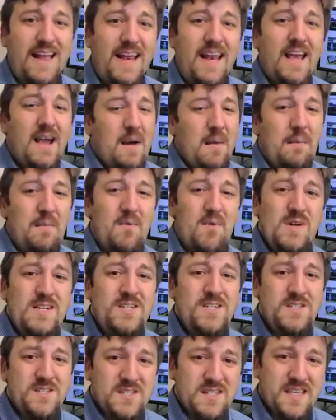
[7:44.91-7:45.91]
and
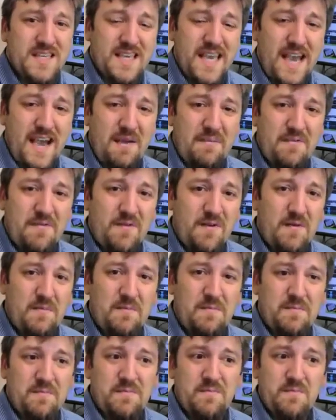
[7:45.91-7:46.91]
bridges the gap
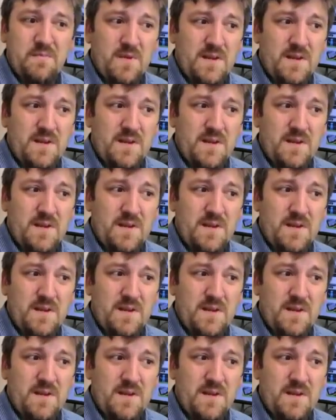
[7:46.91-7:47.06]
from,